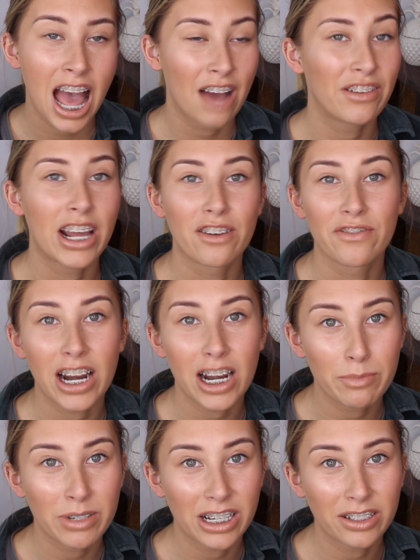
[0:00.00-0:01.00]
I've had a very
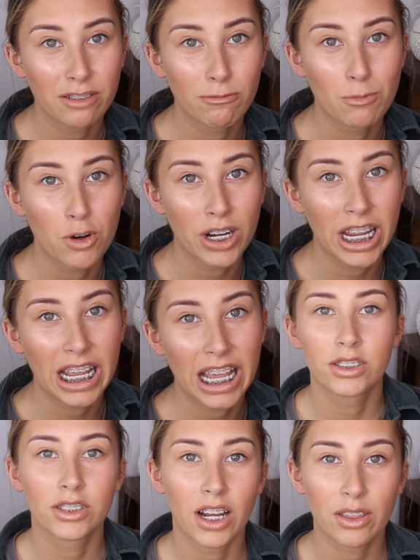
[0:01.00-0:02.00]
productive morning,
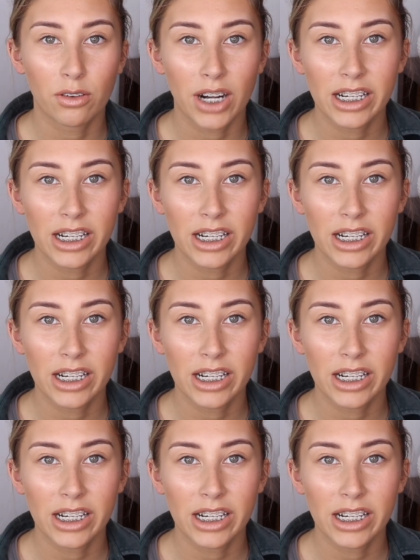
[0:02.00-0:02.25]
so I thought